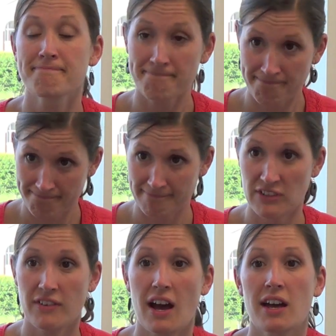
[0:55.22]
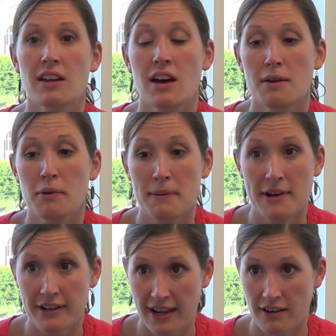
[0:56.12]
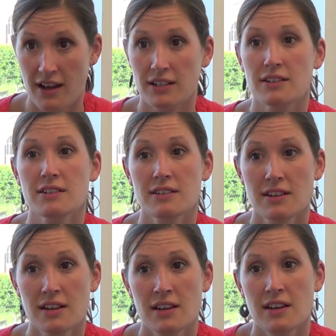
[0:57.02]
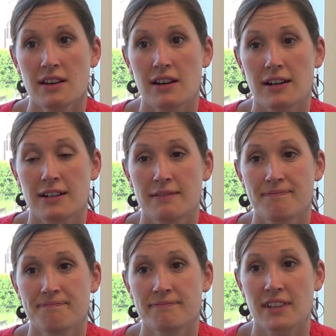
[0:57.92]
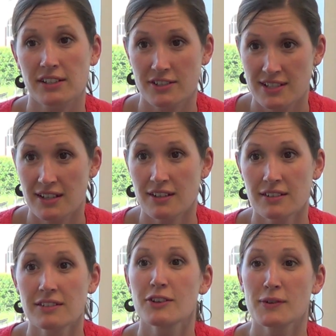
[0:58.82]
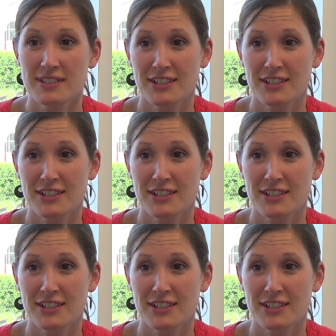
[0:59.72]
Mm-hmm. We've got a primary care doctor, Dr. Jeter, who was